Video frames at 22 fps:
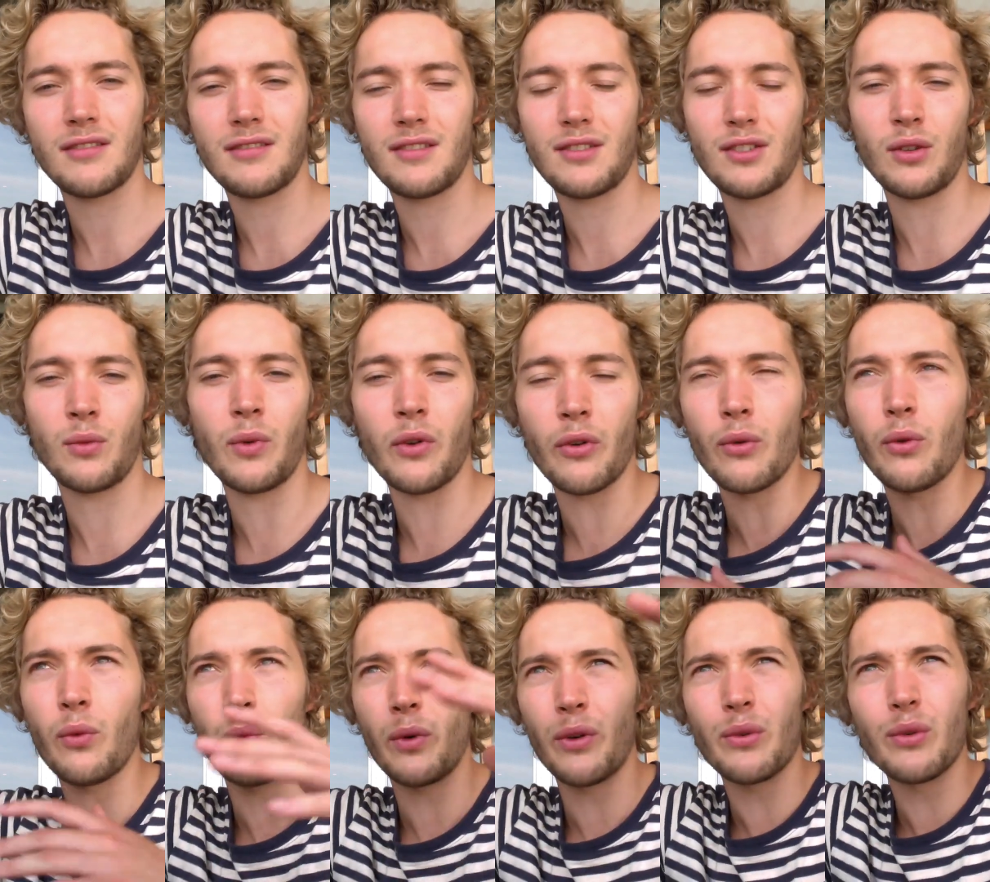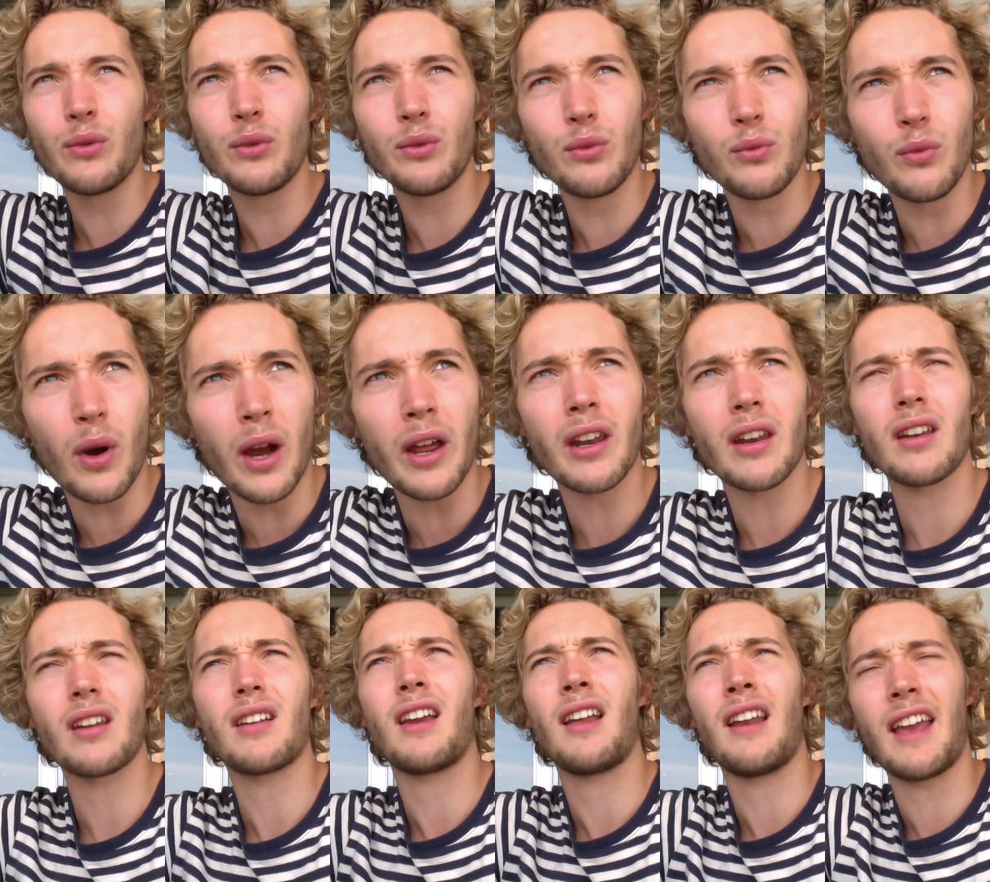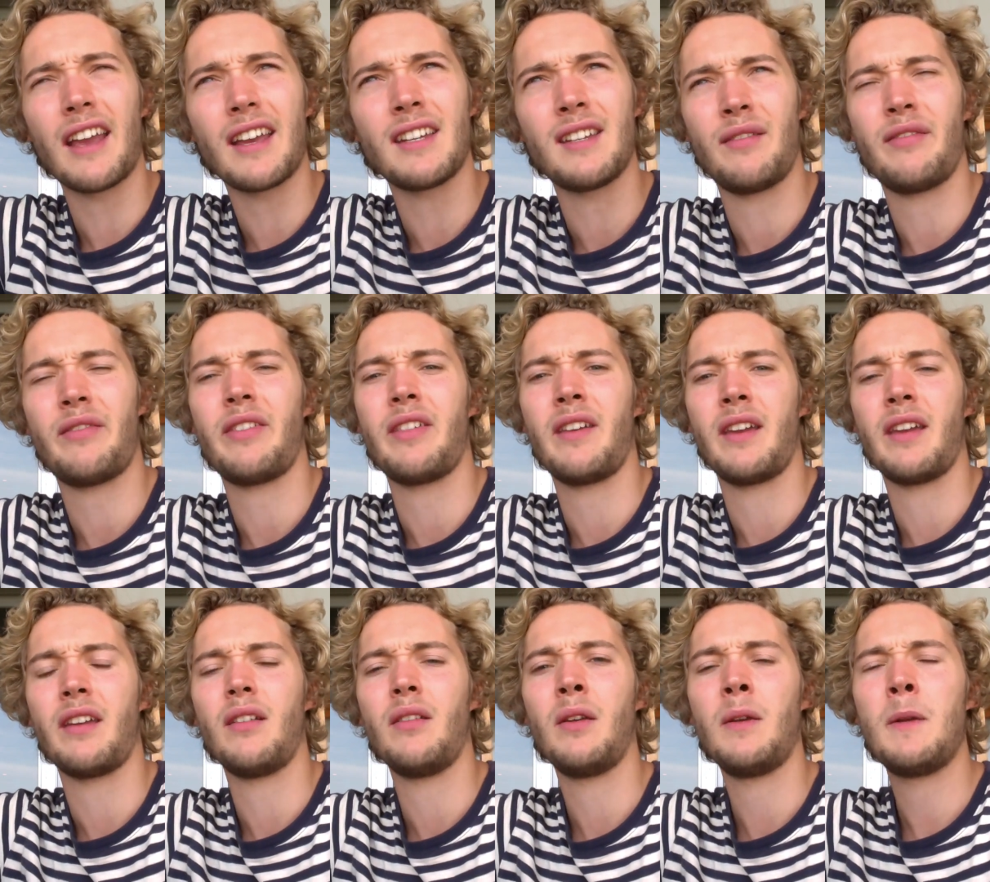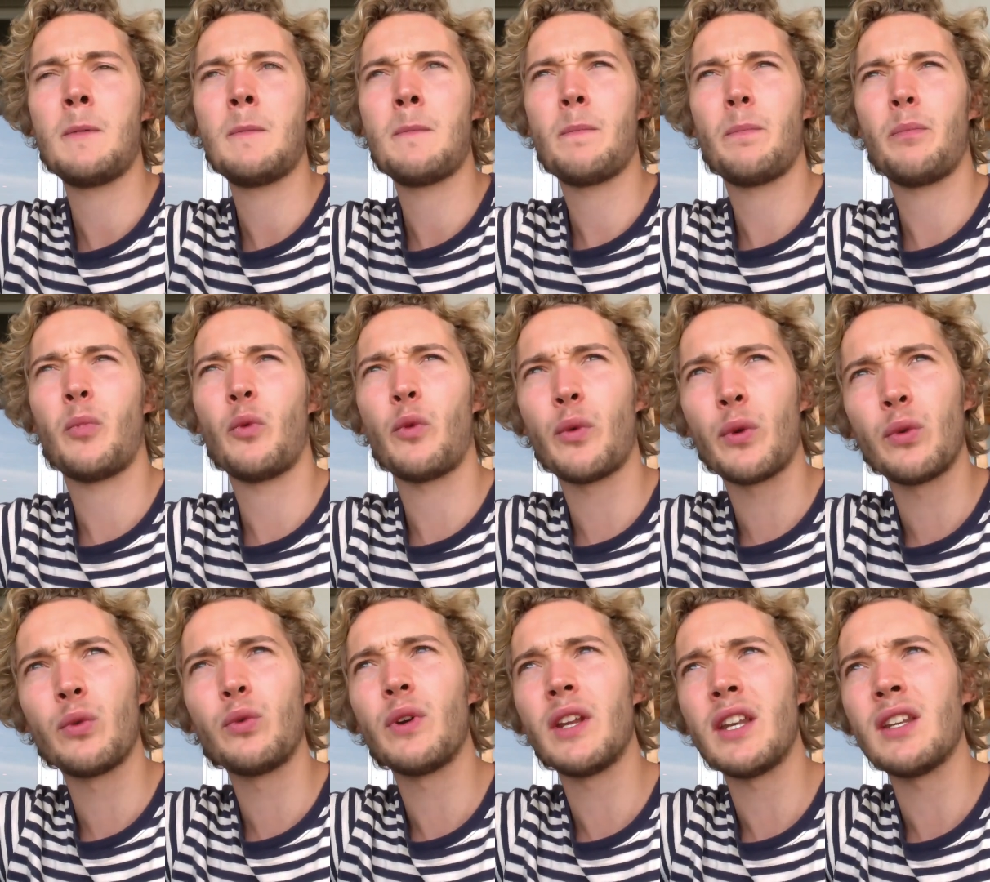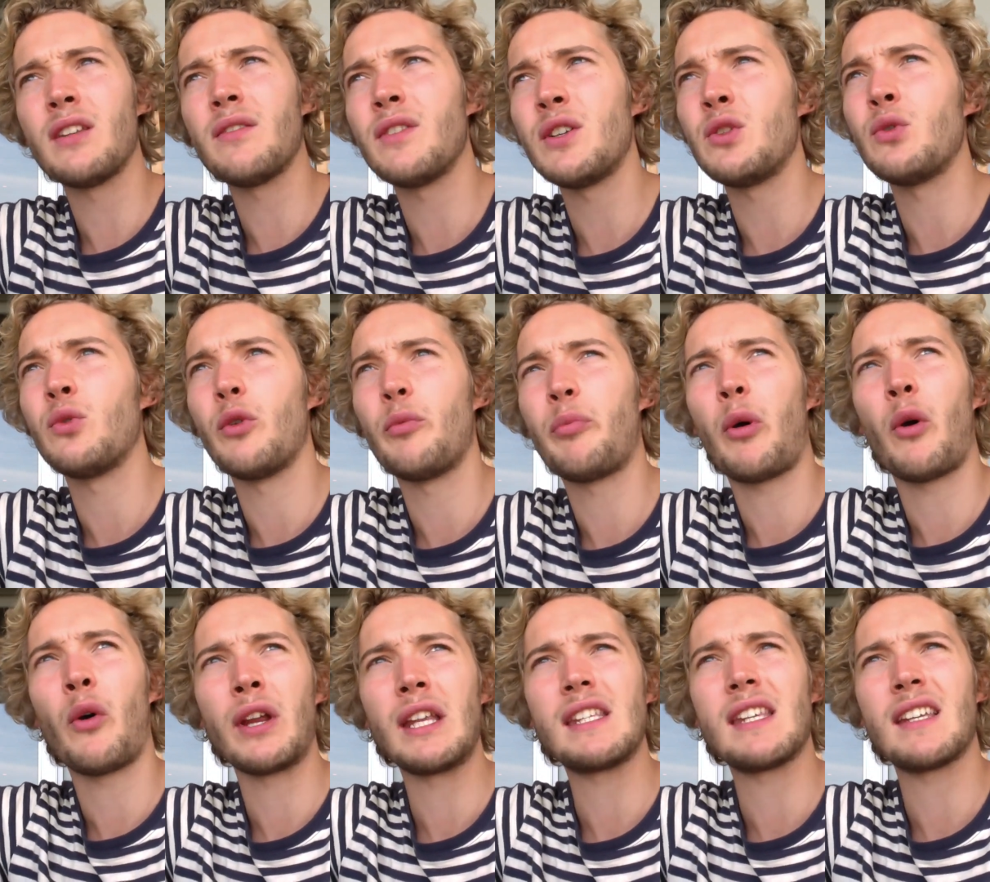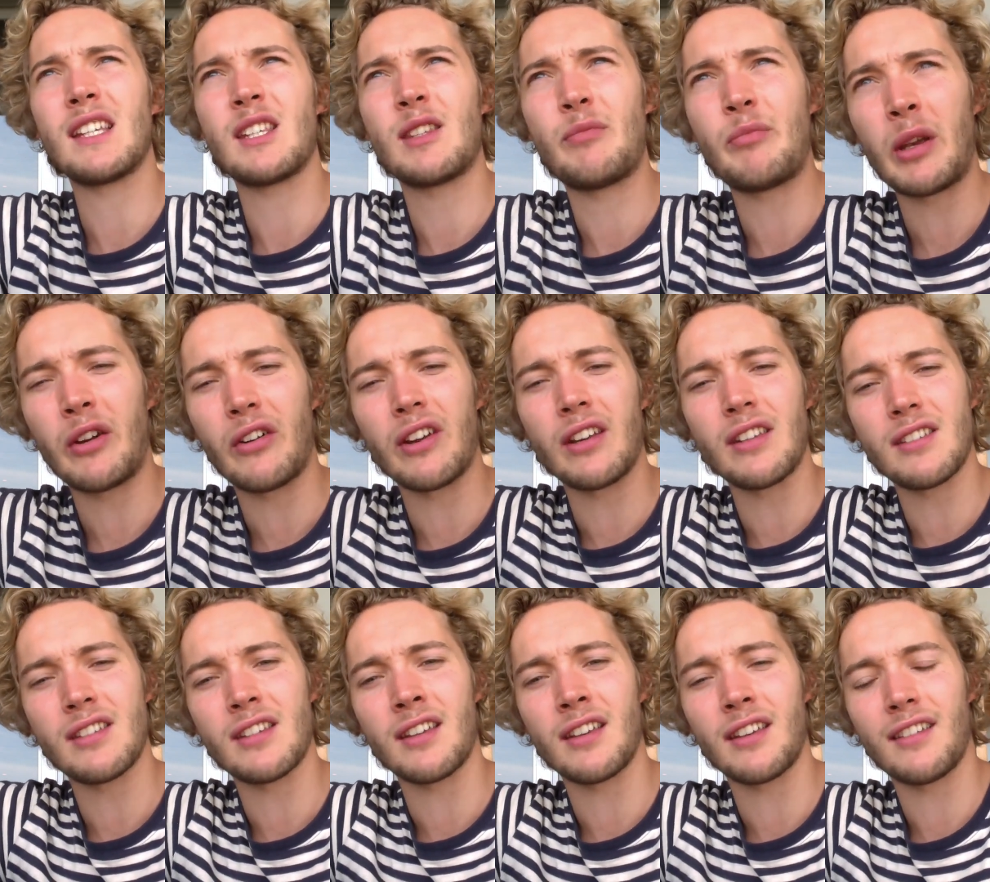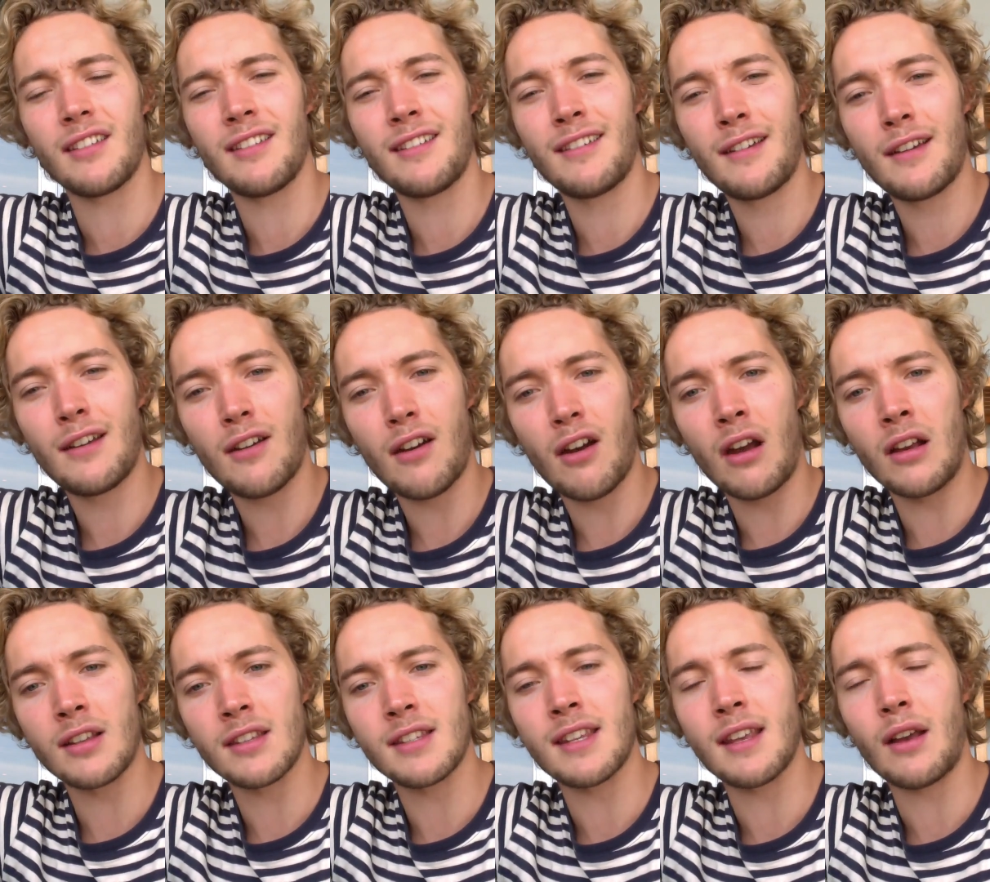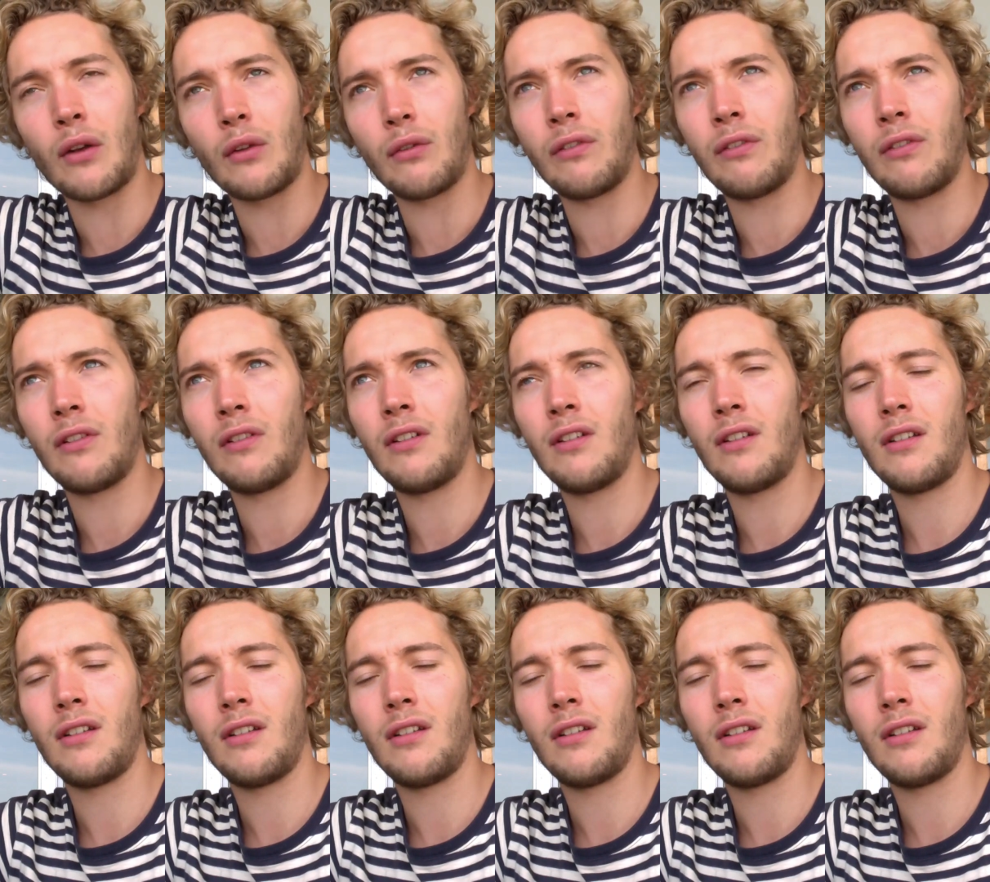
So we're all one collective thing, but we're all individual points experiencing ourself.